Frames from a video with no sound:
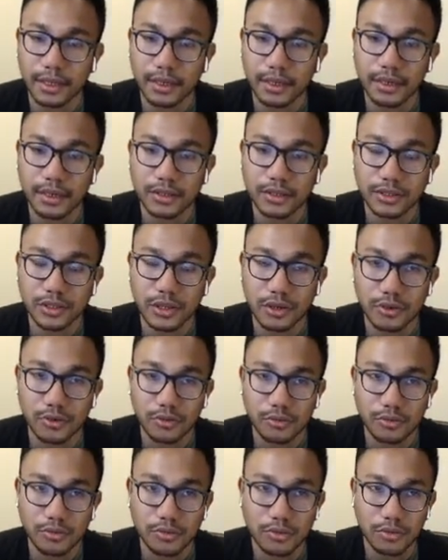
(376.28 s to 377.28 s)

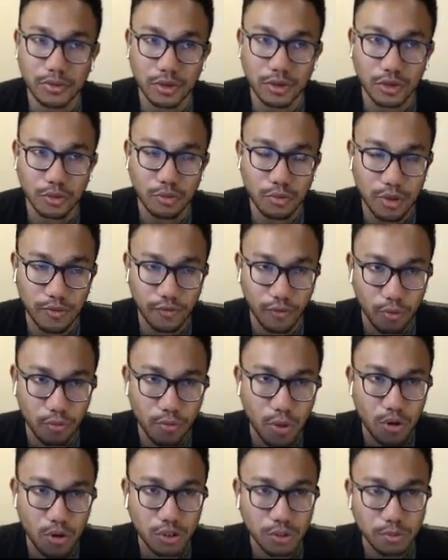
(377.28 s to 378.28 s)
So for
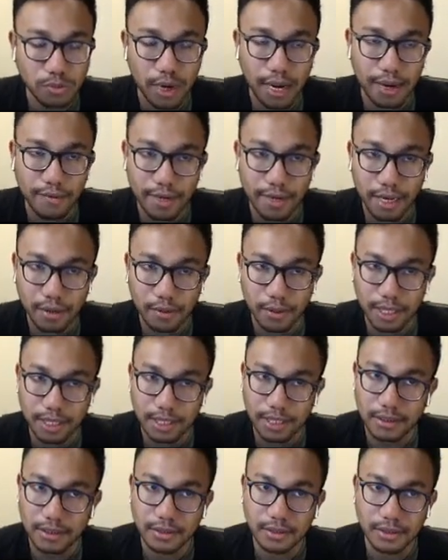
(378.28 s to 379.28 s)
most private equity
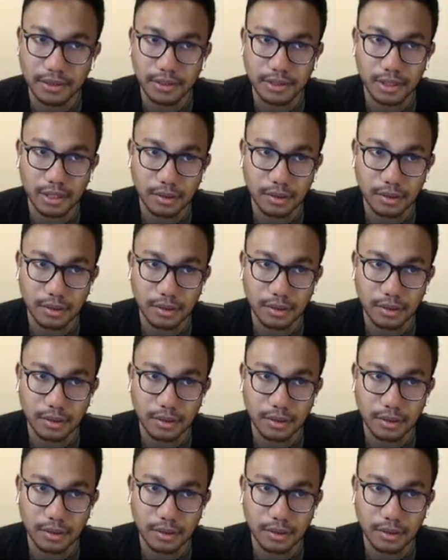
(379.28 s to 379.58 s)
deals